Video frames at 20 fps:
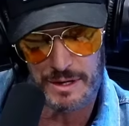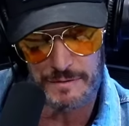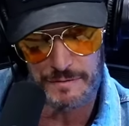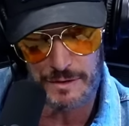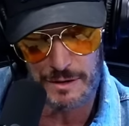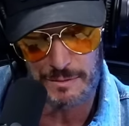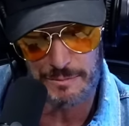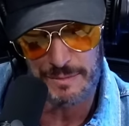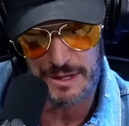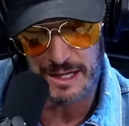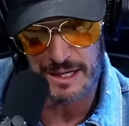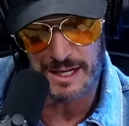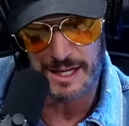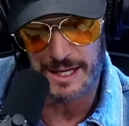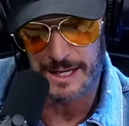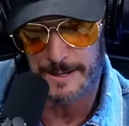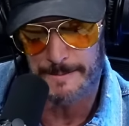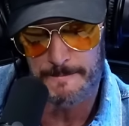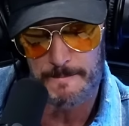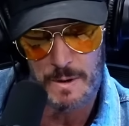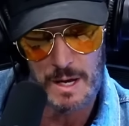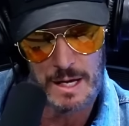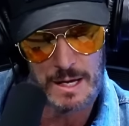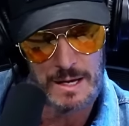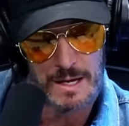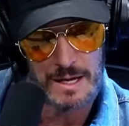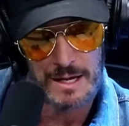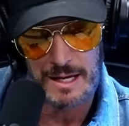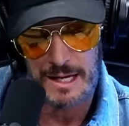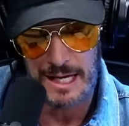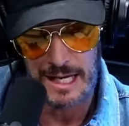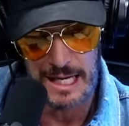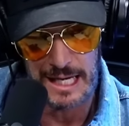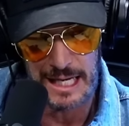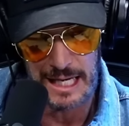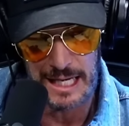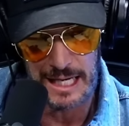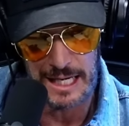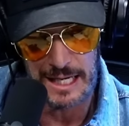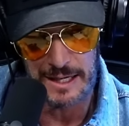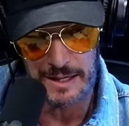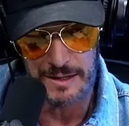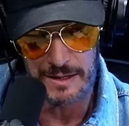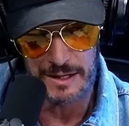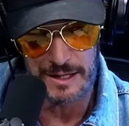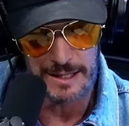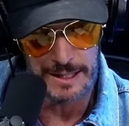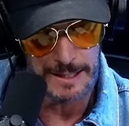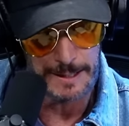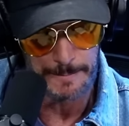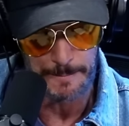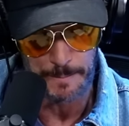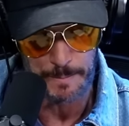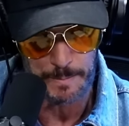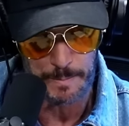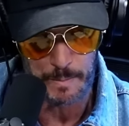of a meathead and um, I do um, know